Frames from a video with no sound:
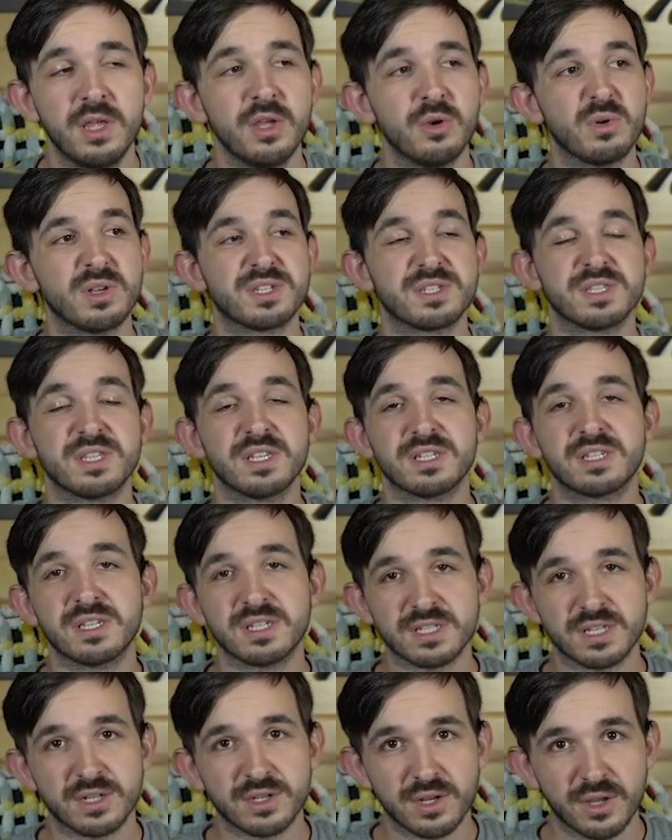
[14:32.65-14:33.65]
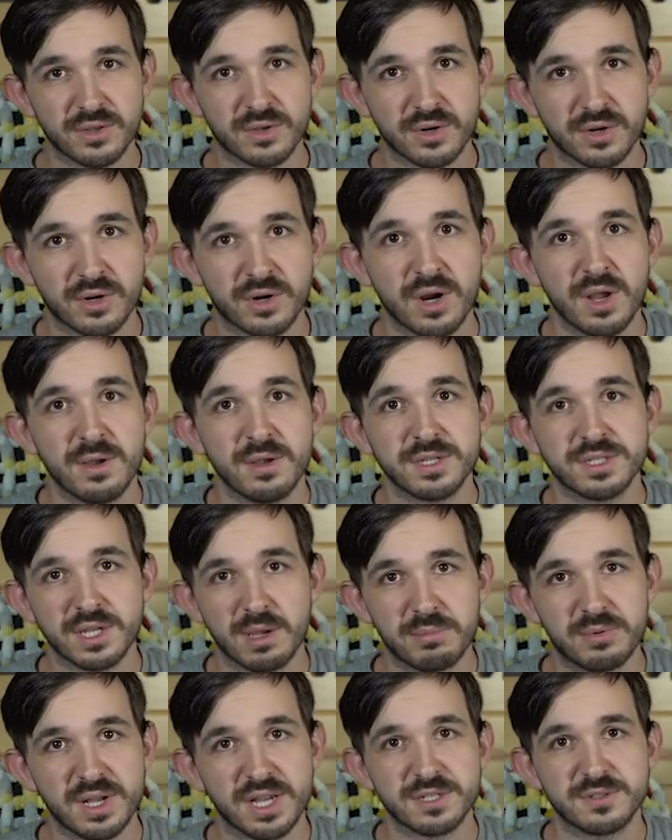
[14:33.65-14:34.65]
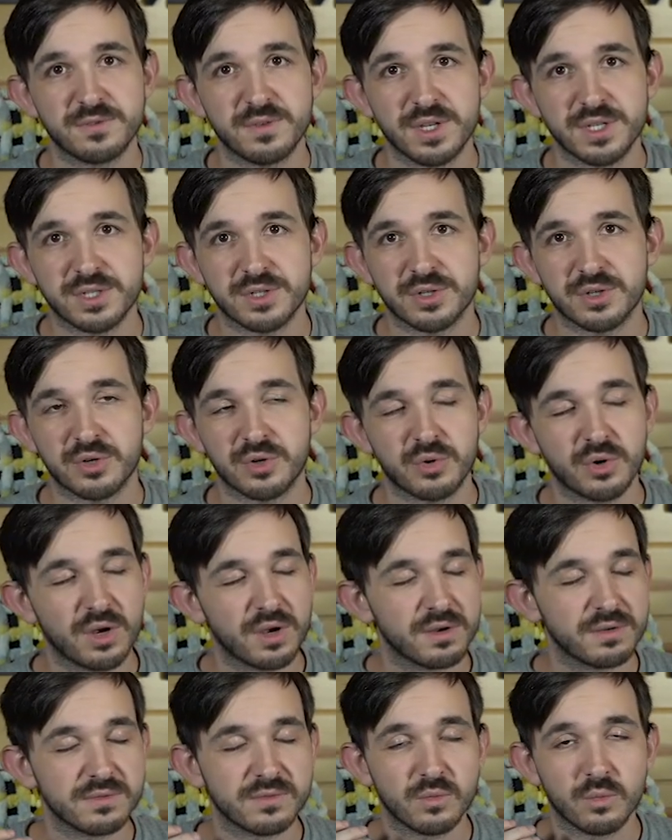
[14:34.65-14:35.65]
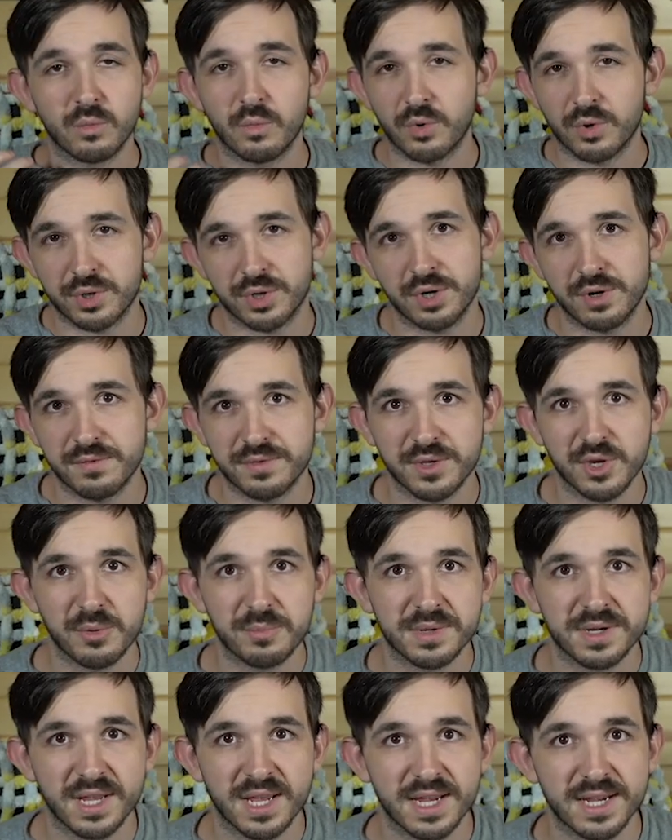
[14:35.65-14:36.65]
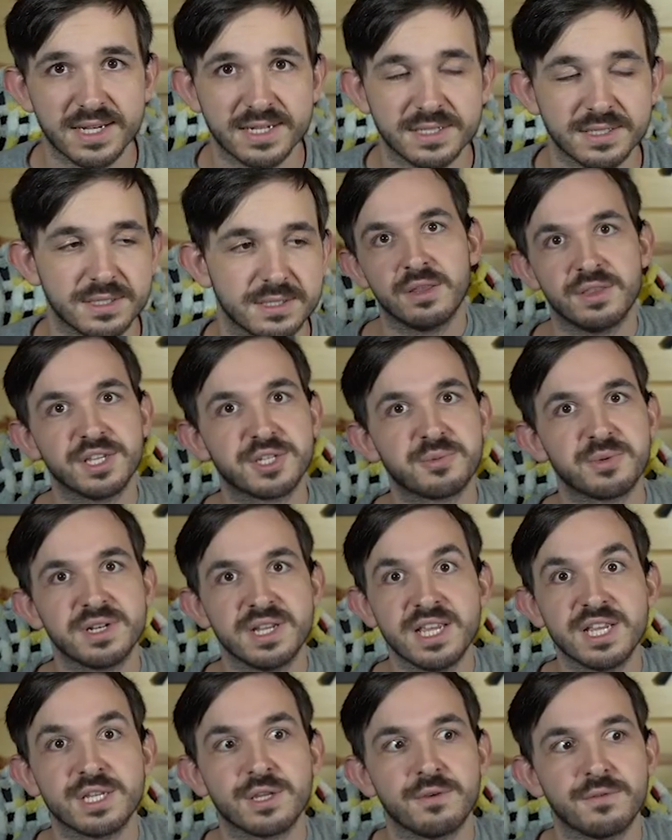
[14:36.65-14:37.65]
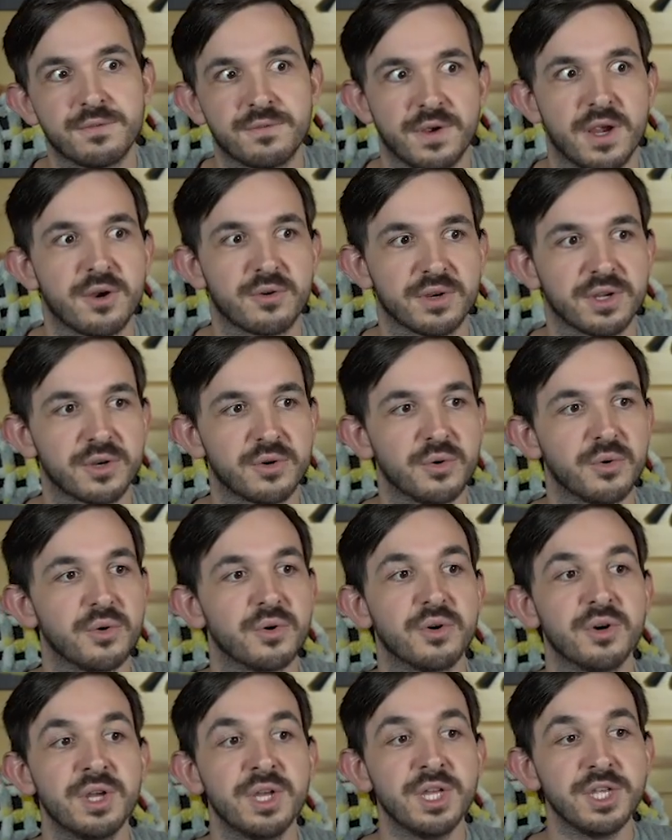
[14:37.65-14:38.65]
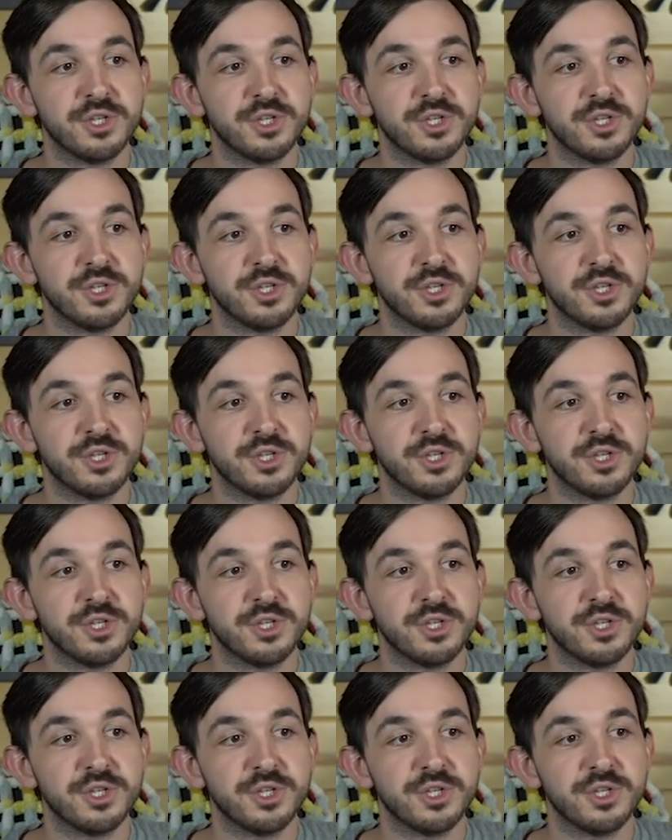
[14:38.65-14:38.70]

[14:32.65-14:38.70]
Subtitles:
which this is another subclass feature of Warrior of the Open Hand. This one is very cool.